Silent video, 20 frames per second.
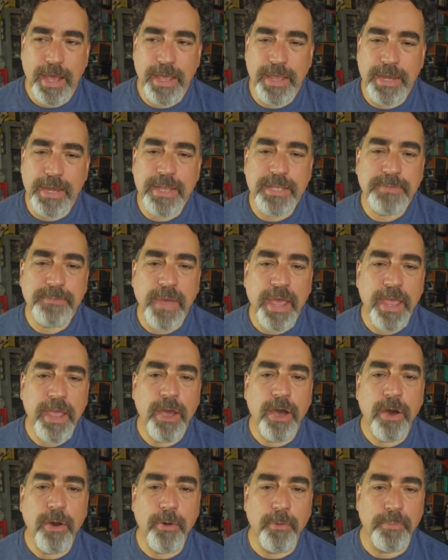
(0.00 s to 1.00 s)
It is my
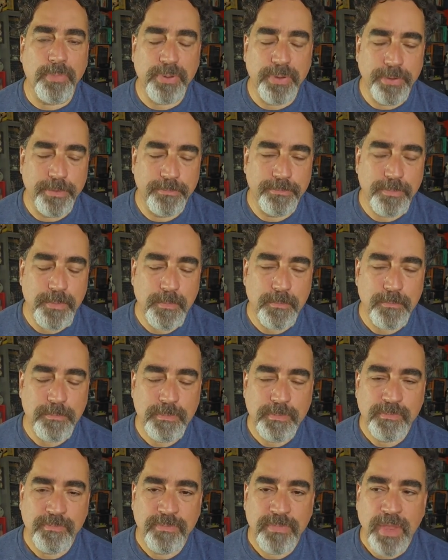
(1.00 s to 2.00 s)
hope
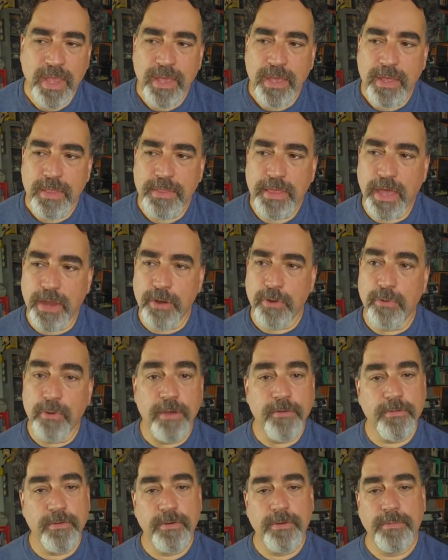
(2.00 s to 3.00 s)
that
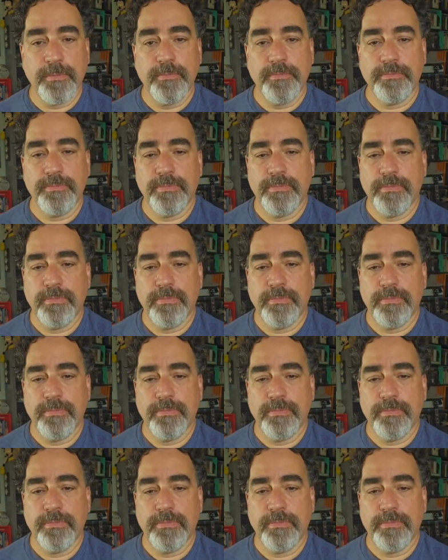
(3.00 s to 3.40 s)
whoever